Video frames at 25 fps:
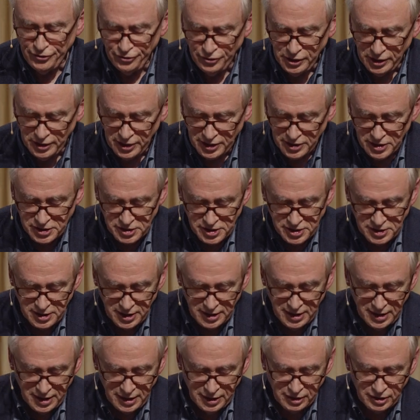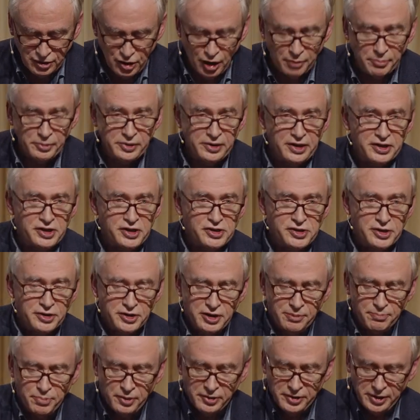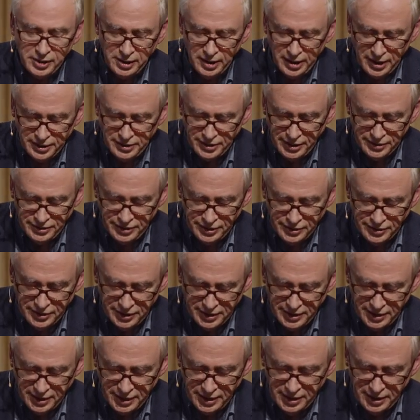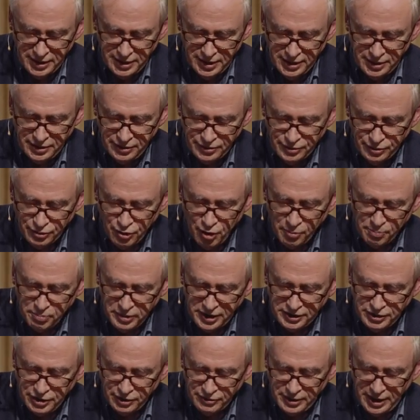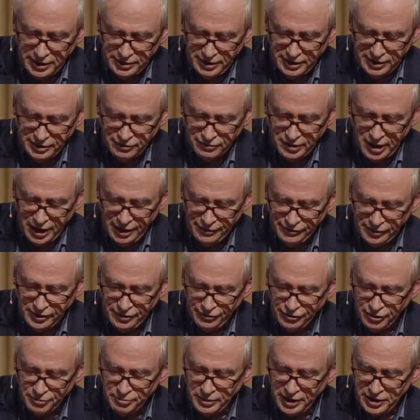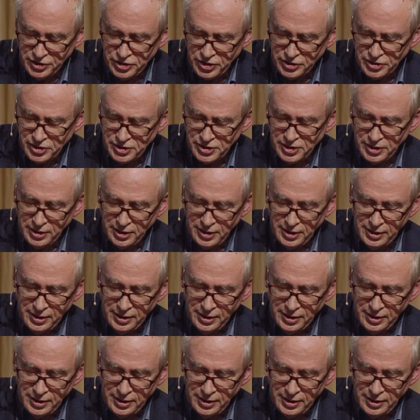figures commonly assert political identity through obliterating rival affirmations